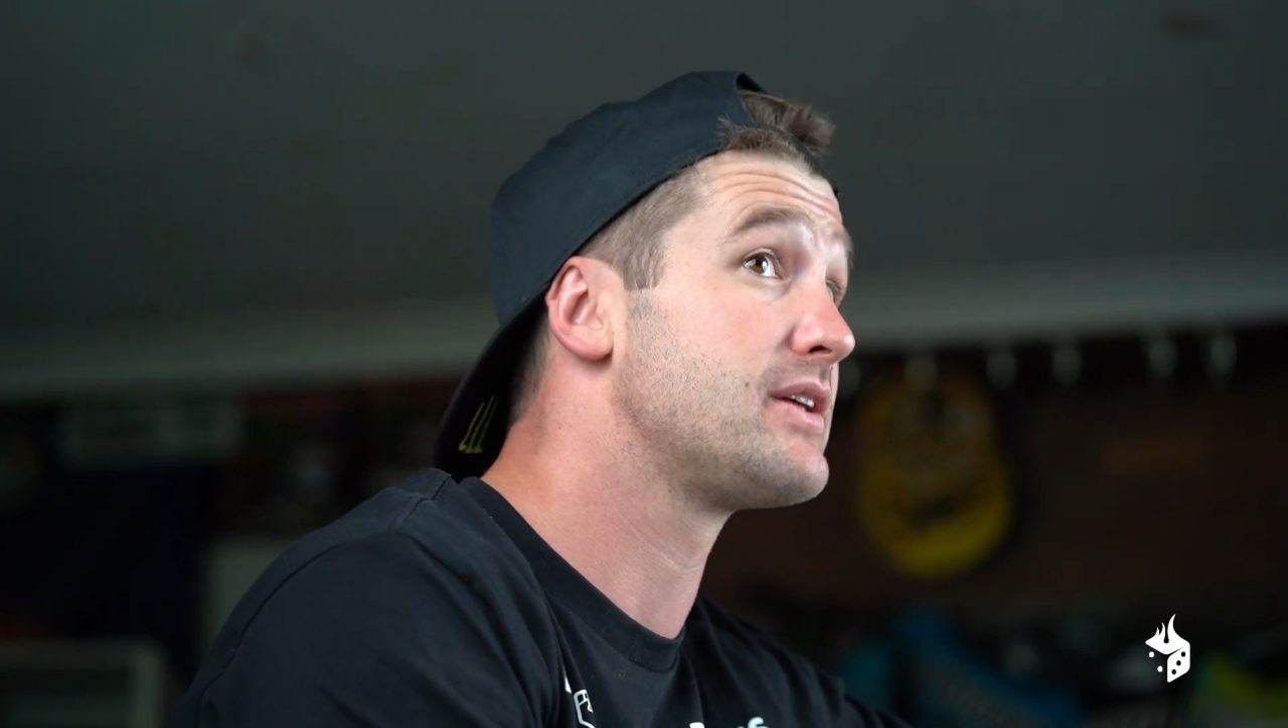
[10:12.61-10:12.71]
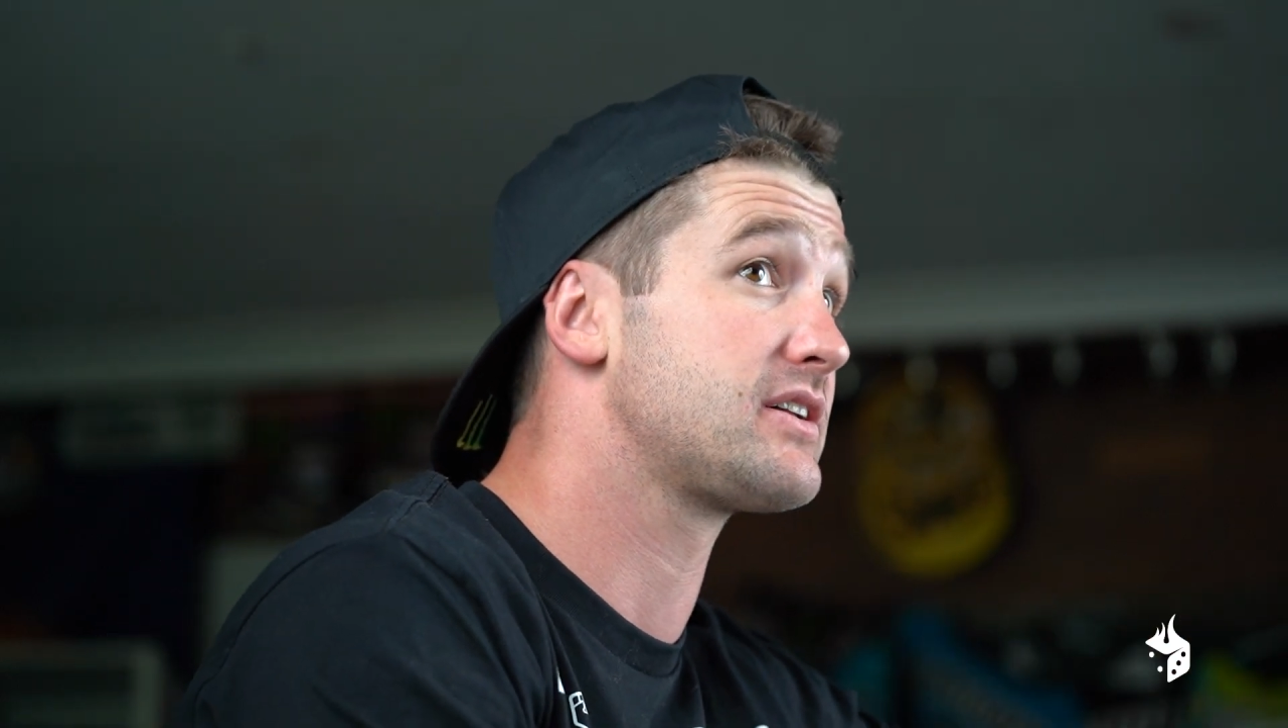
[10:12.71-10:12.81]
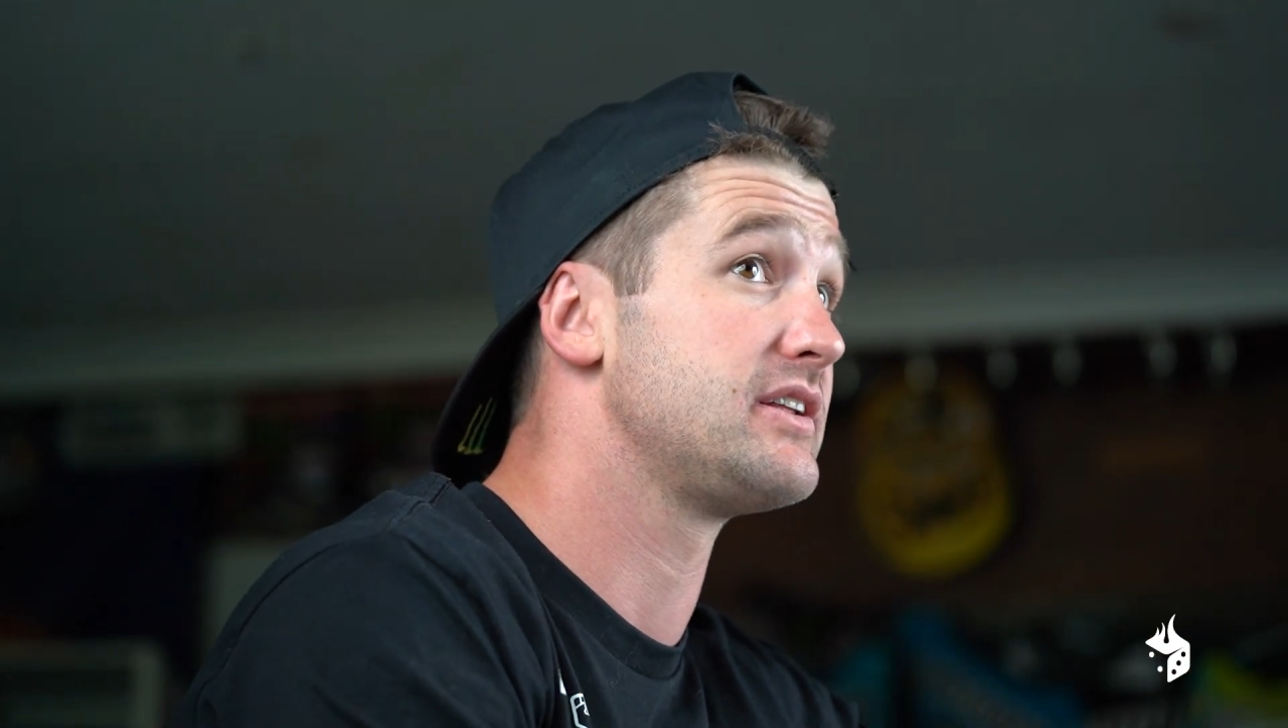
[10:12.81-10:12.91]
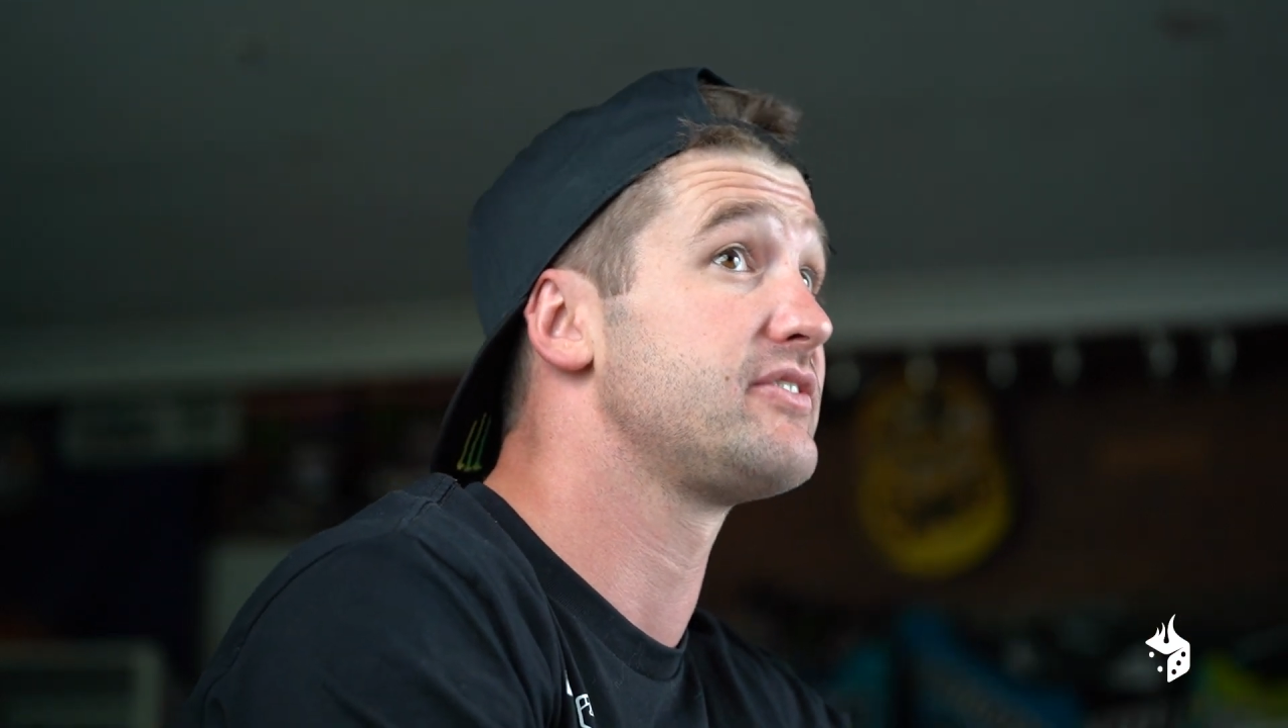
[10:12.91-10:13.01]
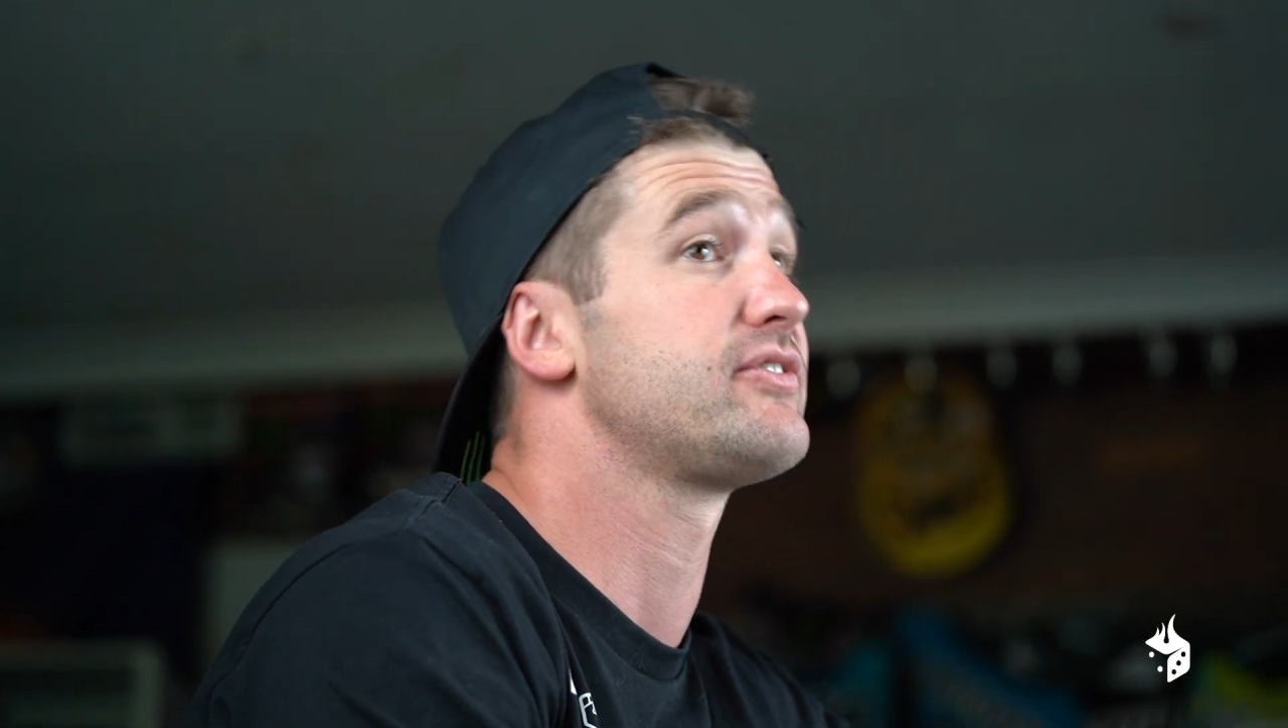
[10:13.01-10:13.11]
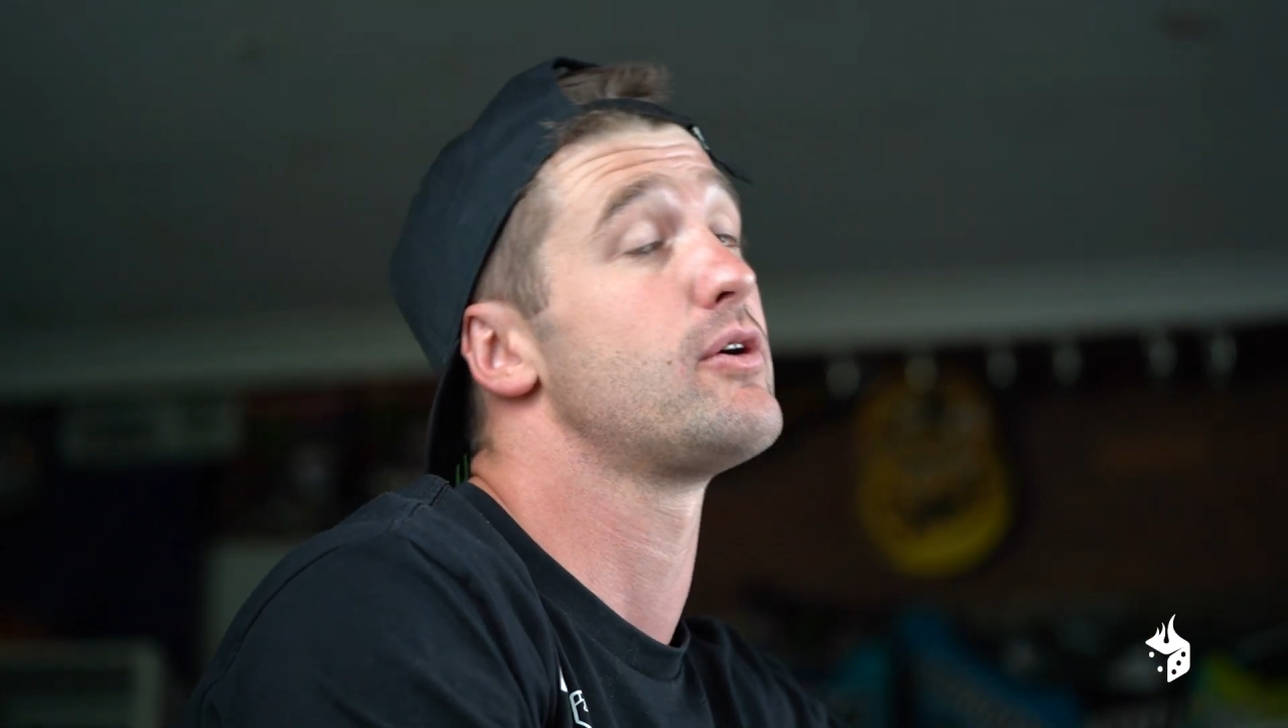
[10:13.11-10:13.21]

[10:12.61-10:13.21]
the cliff,